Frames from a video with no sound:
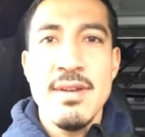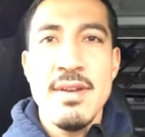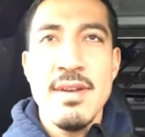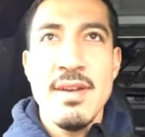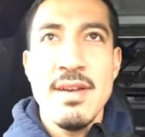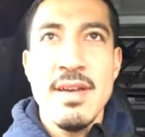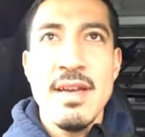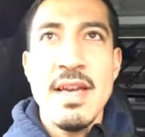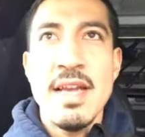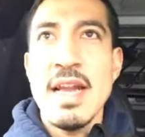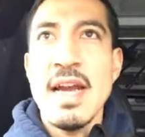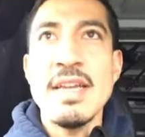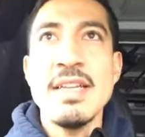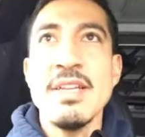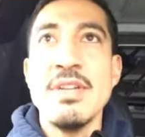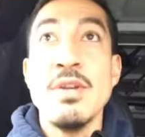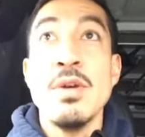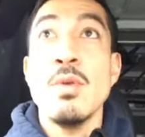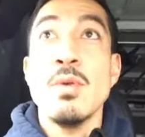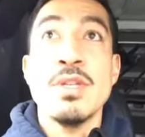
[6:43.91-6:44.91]
And I didn't know
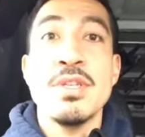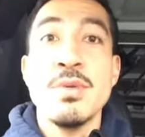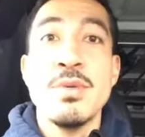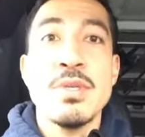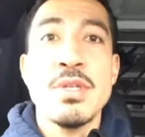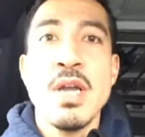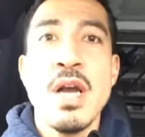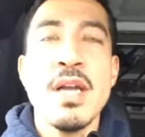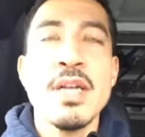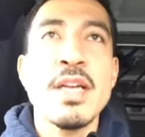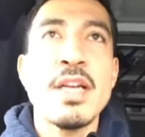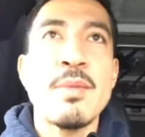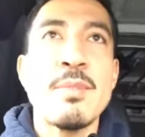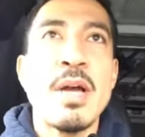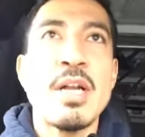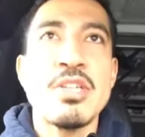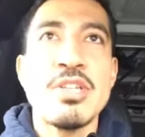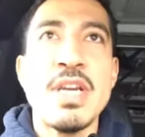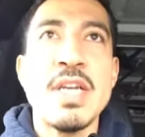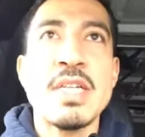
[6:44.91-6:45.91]
what she was talking about. She
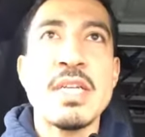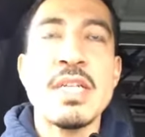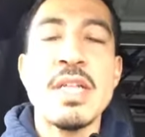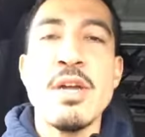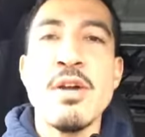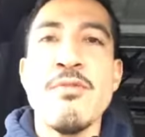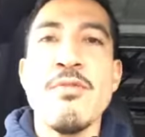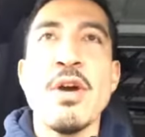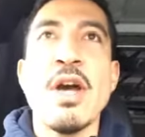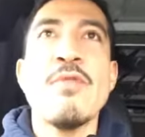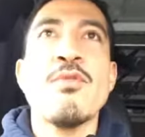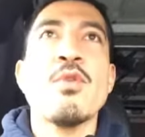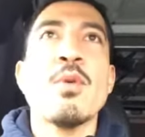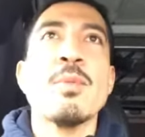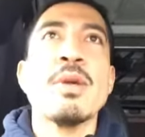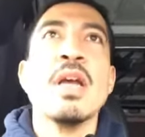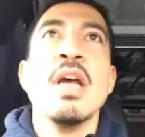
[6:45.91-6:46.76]
had to clarify for me.